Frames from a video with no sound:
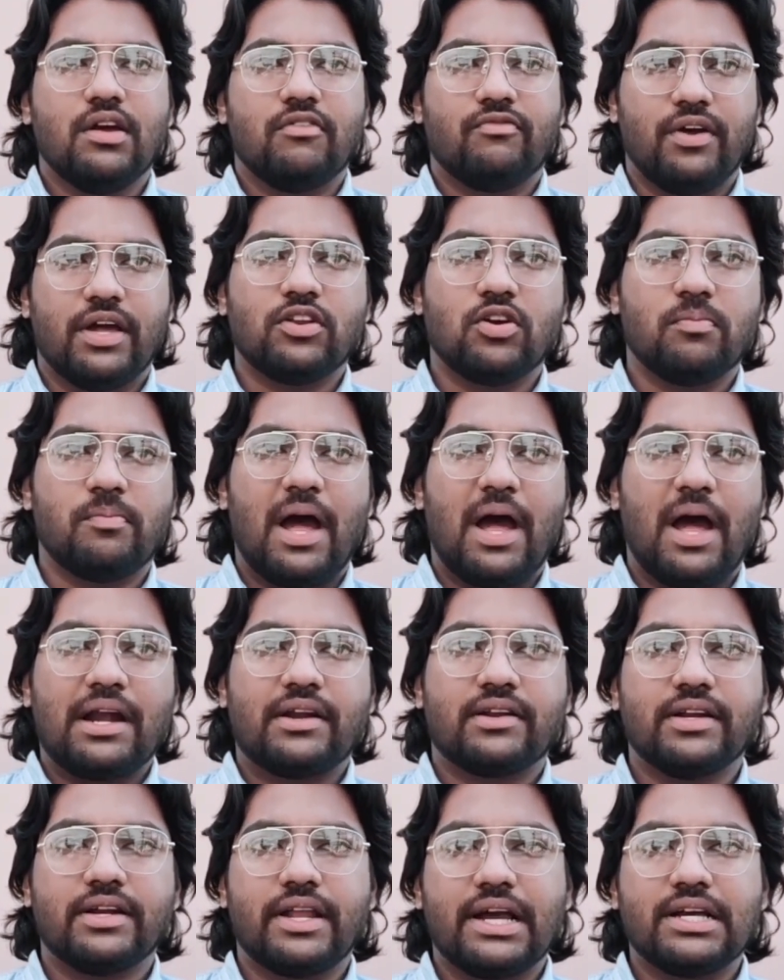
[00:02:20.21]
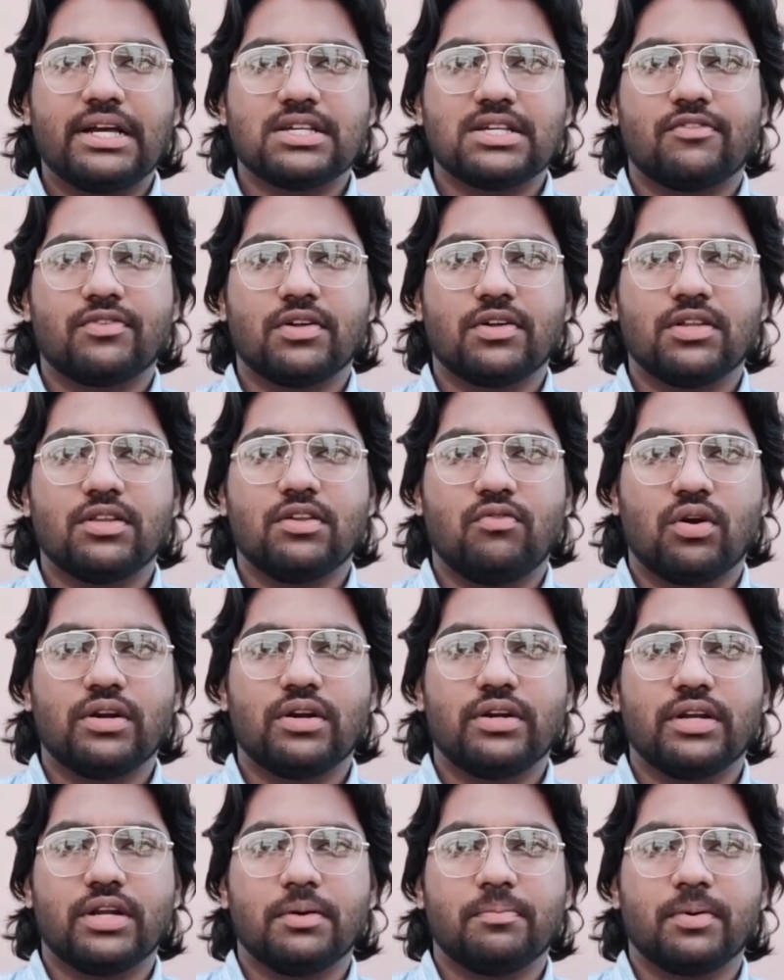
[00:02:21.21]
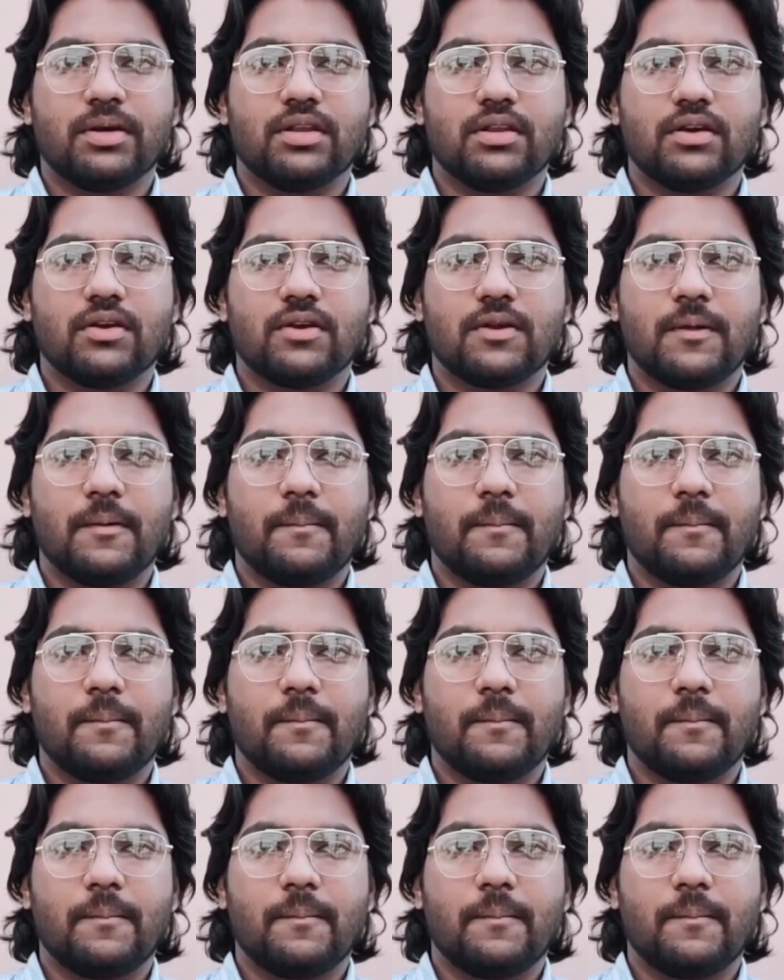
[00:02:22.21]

when your battery dies after the warranty period.